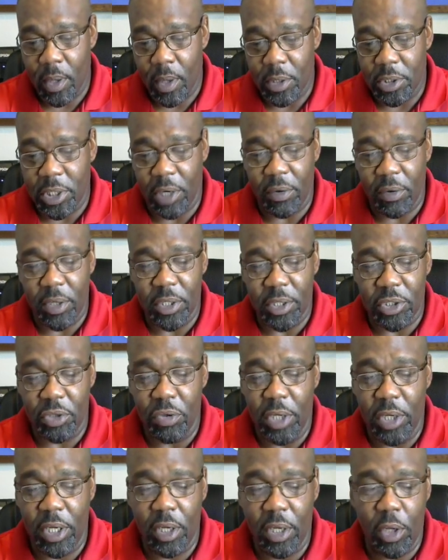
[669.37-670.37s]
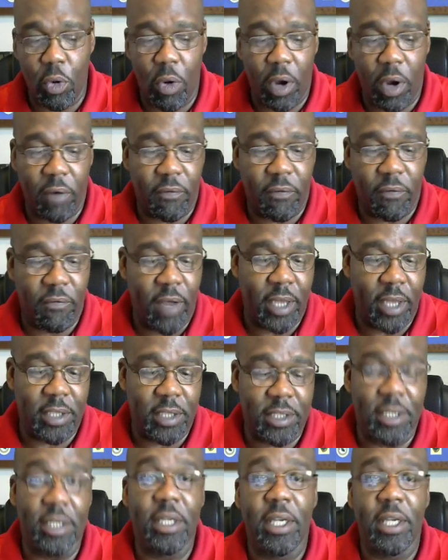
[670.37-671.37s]
Terry is uniquely qualified
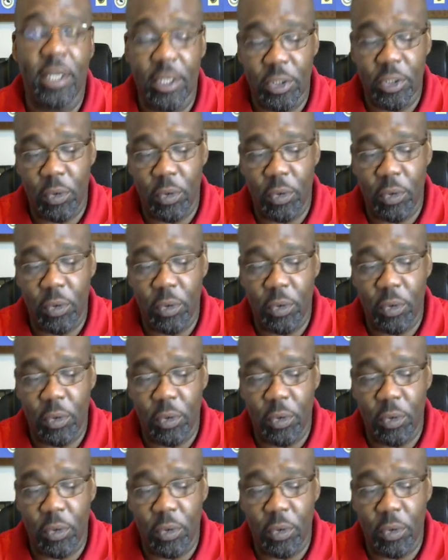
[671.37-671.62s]
to lead his